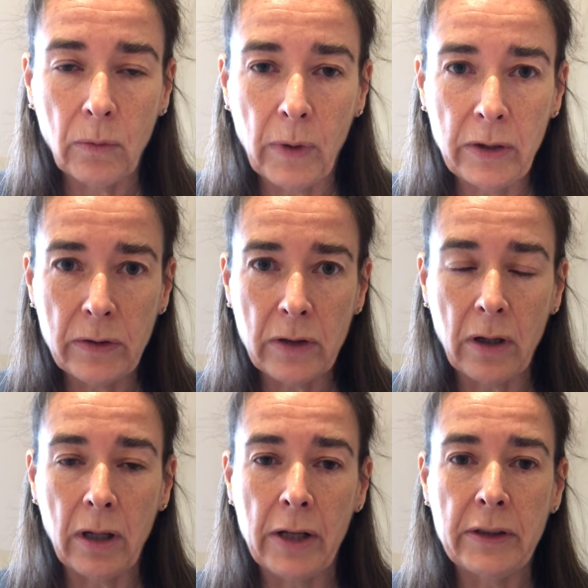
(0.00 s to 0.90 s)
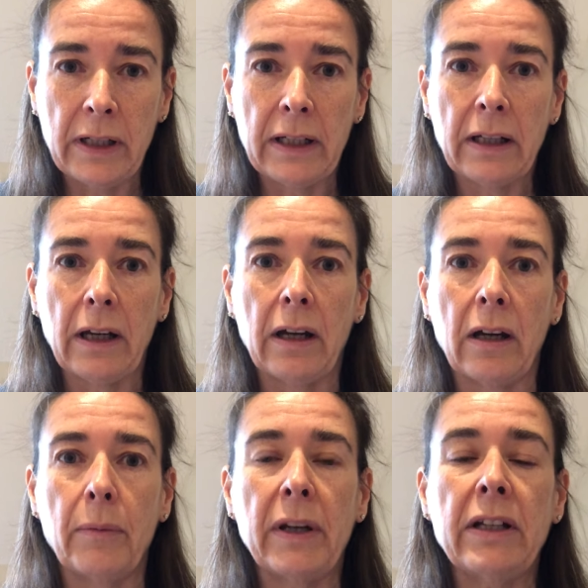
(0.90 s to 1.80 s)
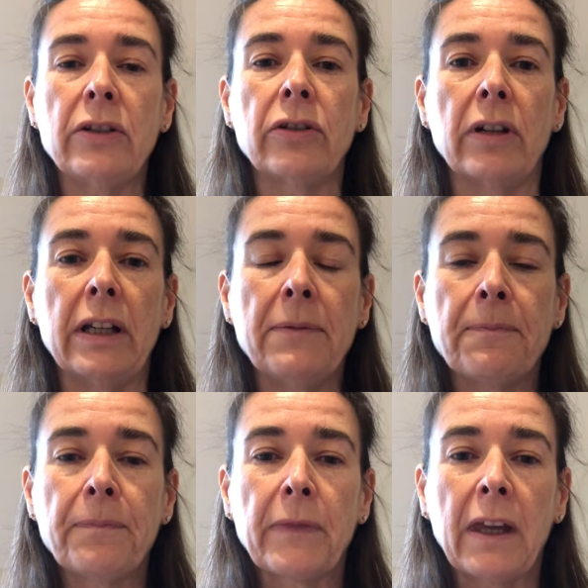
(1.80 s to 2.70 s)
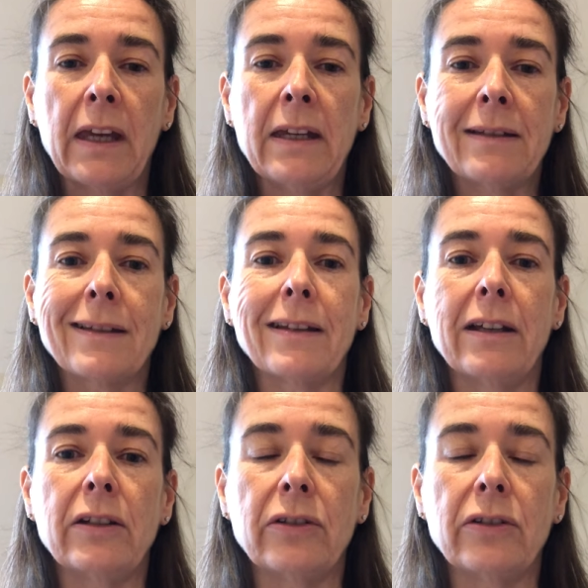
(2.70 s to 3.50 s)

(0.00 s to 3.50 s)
when you start loading an injury is that it